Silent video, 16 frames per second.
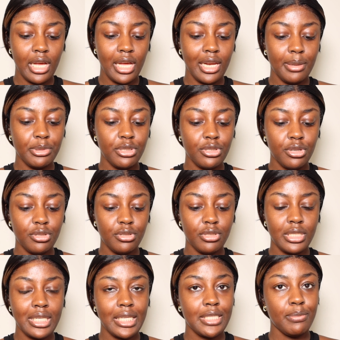and I'm just going to
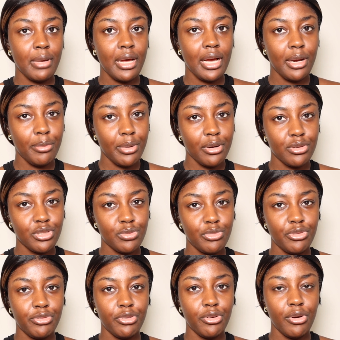set my eyebrows
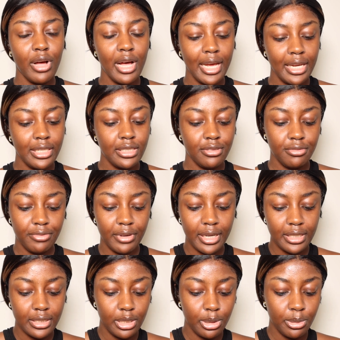before I
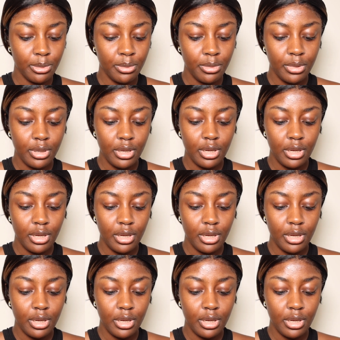define them.